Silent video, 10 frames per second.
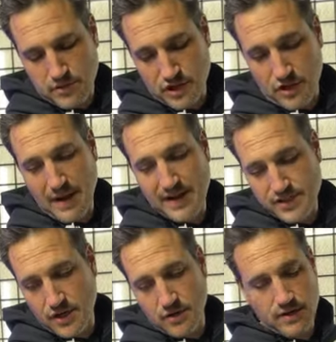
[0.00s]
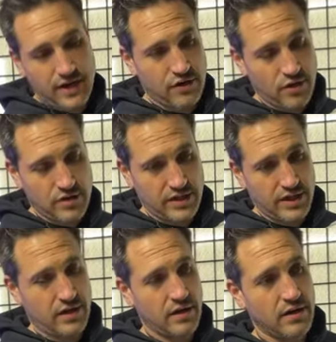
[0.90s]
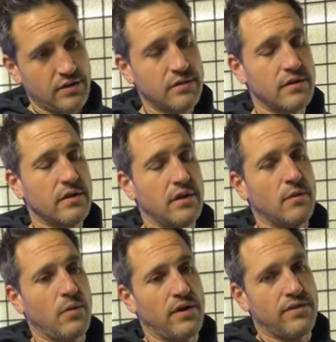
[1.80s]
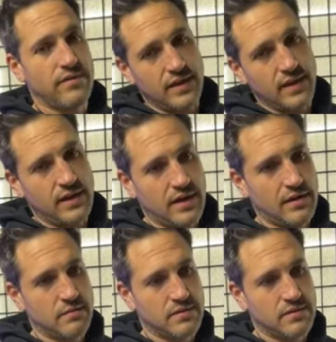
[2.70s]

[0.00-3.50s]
clear base coat, inner coat clear, with the uh,